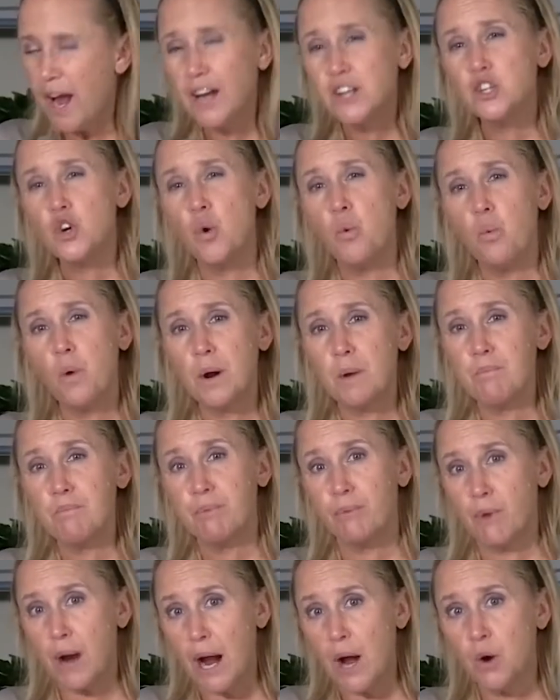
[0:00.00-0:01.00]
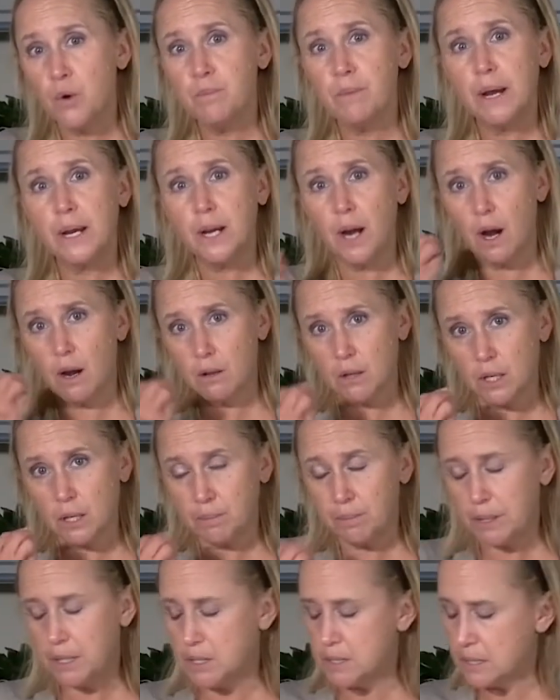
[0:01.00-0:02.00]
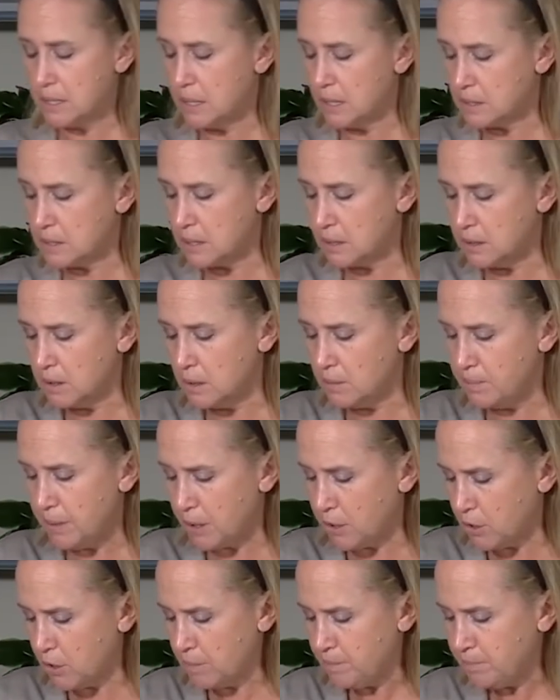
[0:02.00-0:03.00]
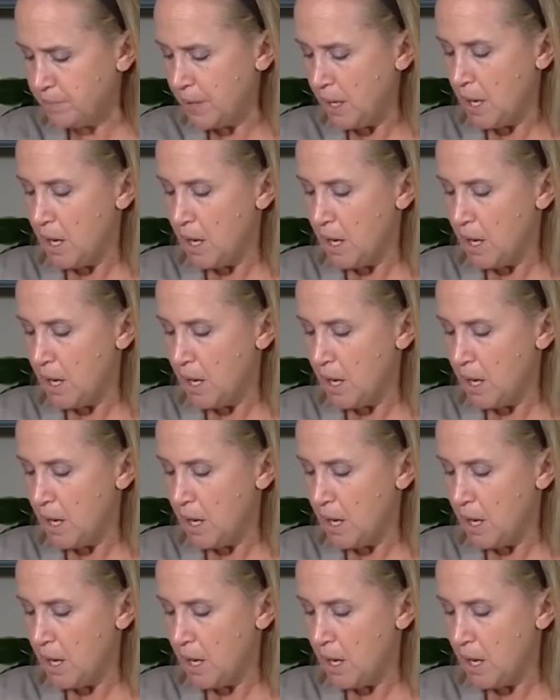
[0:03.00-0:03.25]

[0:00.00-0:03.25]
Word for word: I don't want to brown my garlic because it gets a little bitter.